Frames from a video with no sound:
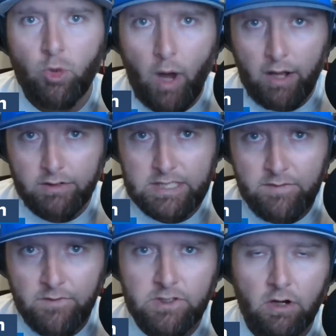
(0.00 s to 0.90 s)
to wide
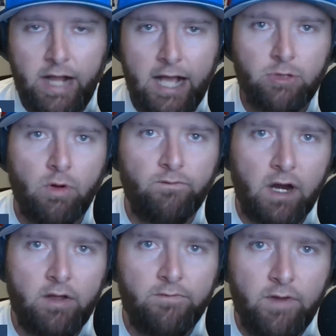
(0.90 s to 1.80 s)
receivers. There are guys who are
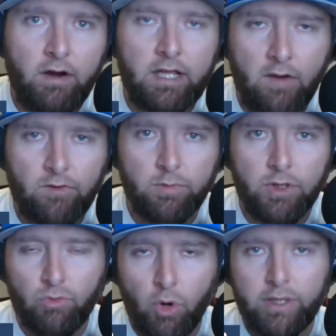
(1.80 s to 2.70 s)
very, very comfortable
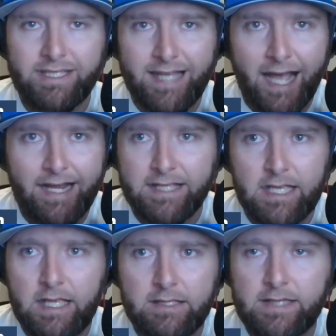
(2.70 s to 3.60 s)
throwing to tight ends.
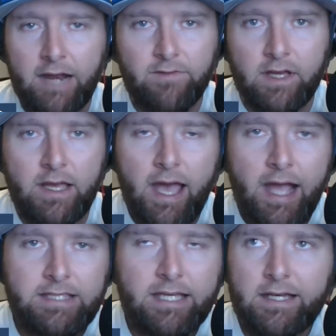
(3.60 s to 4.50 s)
It's
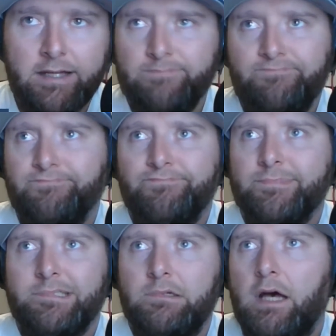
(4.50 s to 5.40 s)
like a
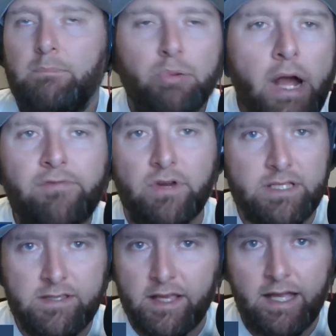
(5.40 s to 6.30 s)

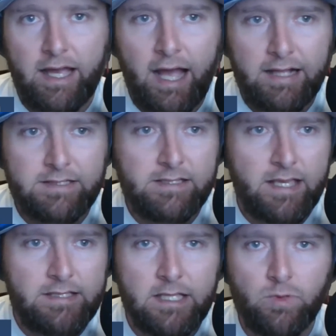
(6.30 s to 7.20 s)
preference thing, I guess is
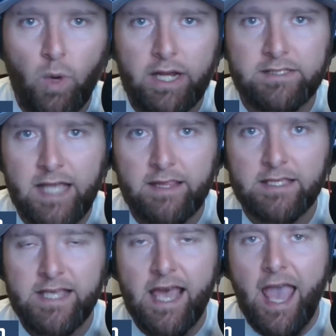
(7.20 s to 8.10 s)
the easiest way to say
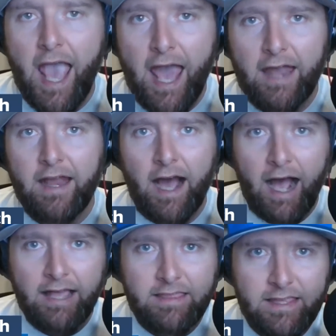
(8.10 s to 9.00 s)
this. And
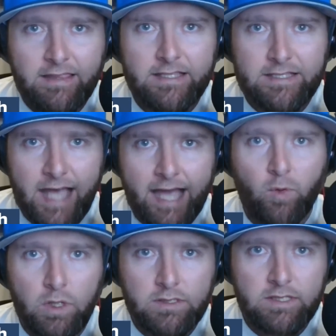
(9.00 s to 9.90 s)
I think that
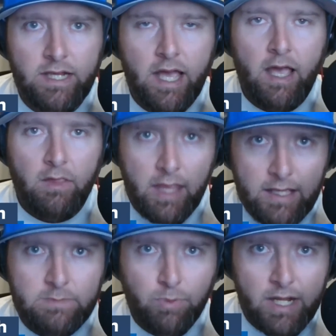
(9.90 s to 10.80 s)
Zach Wilson,
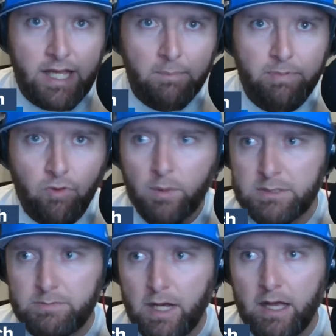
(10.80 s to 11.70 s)
his breakout
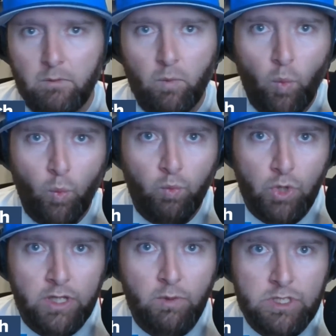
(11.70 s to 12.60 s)
performance
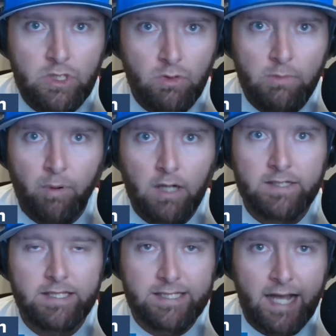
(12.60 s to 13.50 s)
really was due in part
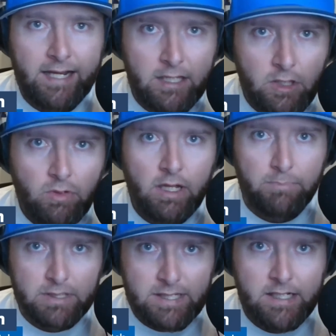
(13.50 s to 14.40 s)
to the tight end unit,
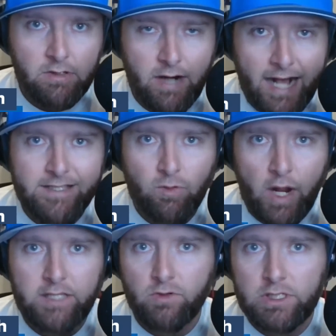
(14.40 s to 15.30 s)
in particular Isaac
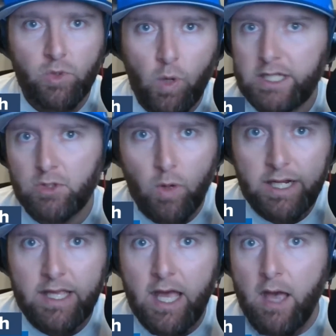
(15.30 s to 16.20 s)
Rex during
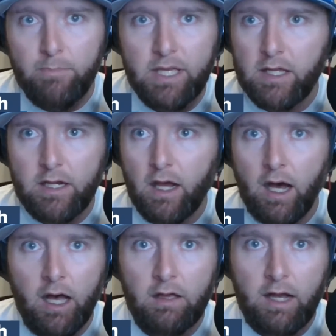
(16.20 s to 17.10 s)
2020 being
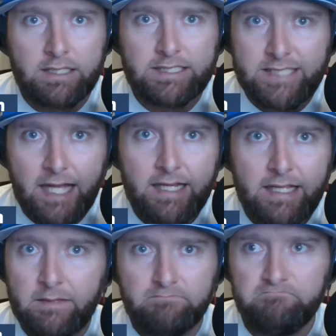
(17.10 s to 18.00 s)
a
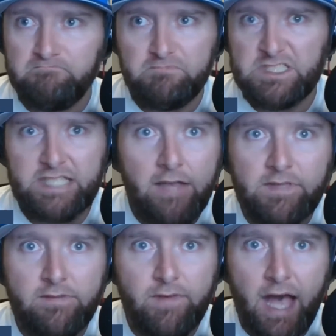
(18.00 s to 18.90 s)
steady
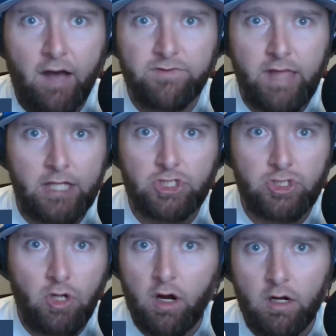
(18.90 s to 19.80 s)
safety valve slash
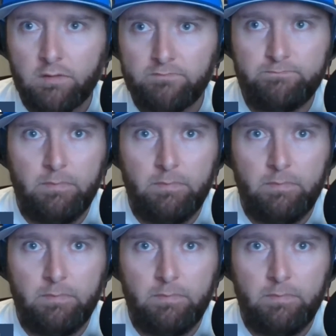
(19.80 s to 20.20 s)
star.